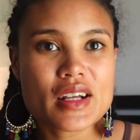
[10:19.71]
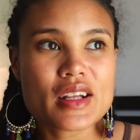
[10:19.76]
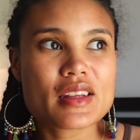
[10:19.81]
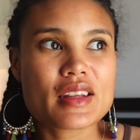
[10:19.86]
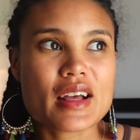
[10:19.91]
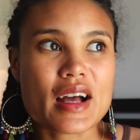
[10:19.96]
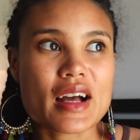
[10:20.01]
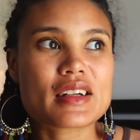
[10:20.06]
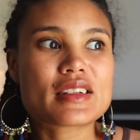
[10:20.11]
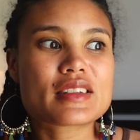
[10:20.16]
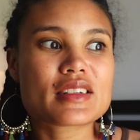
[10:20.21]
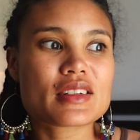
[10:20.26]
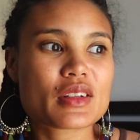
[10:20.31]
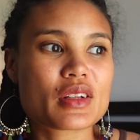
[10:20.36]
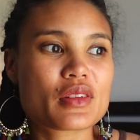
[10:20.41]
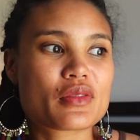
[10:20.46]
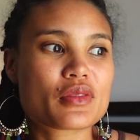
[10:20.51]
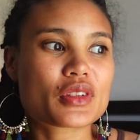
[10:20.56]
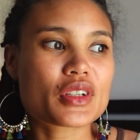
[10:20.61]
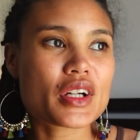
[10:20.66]
that
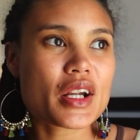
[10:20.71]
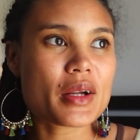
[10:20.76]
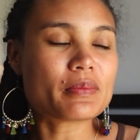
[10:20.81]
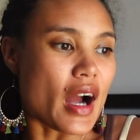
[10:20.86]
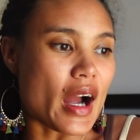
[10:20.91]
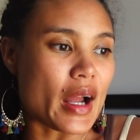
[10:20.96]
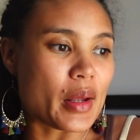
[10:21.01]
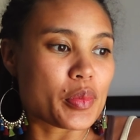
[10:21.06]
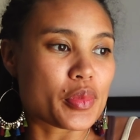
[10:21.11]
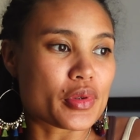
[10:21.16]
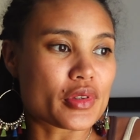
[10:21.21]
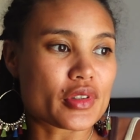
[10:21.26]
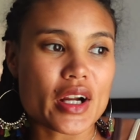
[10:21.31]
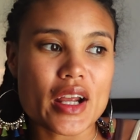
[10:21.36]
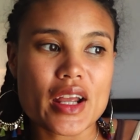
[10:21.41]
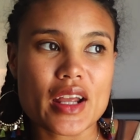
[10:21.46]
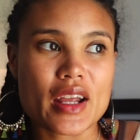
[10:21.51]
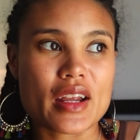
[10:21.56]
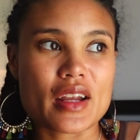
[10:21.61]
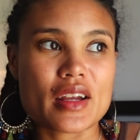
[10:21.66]
delivery. I
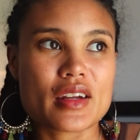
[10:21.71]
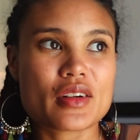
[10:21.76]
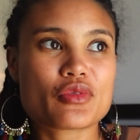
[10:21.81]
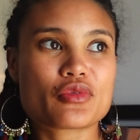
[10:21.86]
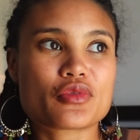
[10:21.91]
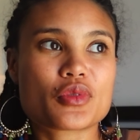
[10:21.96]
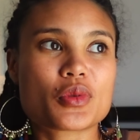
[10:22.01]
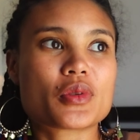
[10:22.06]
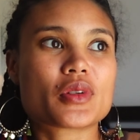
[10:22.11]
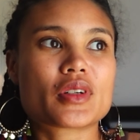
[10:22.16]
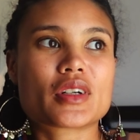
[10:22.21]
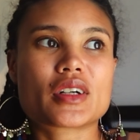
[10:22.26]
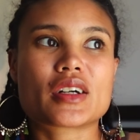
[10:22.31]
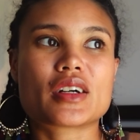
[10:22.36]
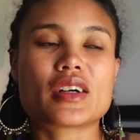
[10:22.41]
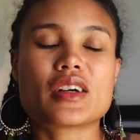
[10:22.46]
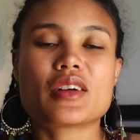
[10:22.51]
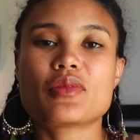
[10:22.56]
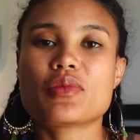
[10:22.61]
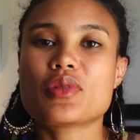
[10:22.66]
pray
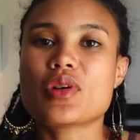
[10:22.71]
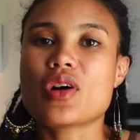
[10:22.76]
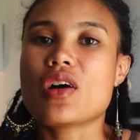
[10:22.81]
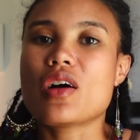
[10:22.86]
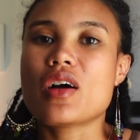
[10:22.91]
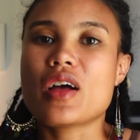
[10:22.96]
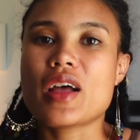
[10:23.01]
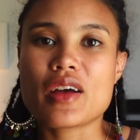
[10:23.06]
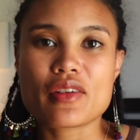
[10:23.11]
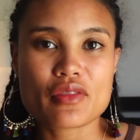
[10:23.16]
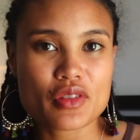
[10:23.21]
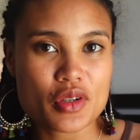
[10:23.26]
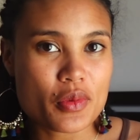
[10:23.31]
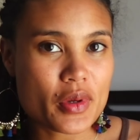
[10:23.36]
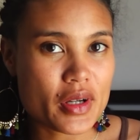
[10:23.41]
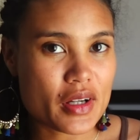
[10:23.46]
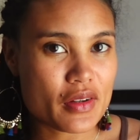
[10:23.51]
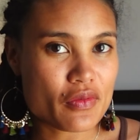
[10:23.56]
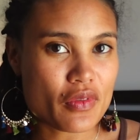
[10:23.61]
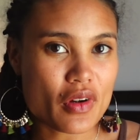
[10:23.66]
for
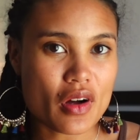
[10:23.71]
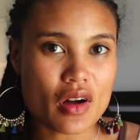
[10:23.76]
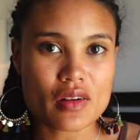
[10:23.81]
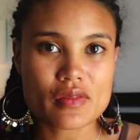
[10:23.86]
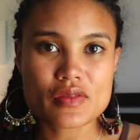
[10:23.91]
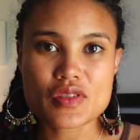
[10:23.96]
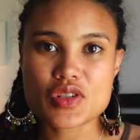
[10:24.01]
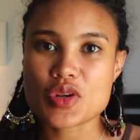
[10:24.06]
everyone involved.